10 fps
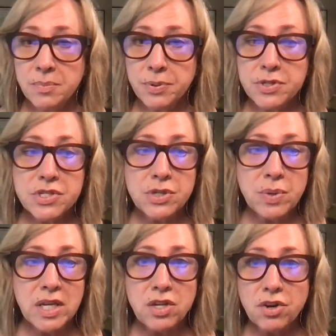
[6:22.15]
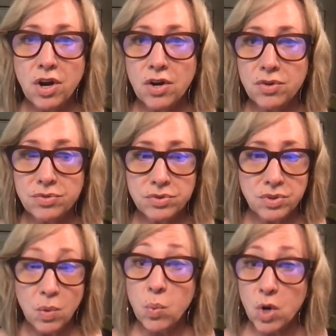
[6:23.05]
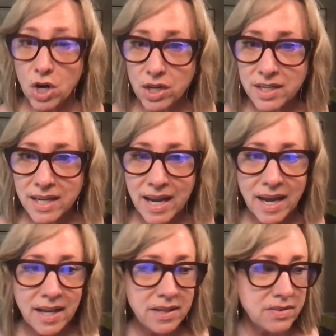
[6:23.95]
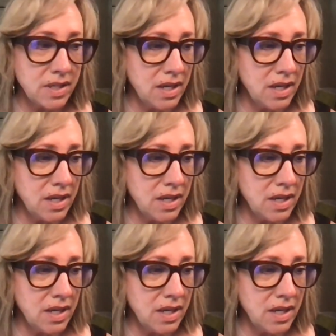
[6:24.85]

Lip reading: pursuing your own work, and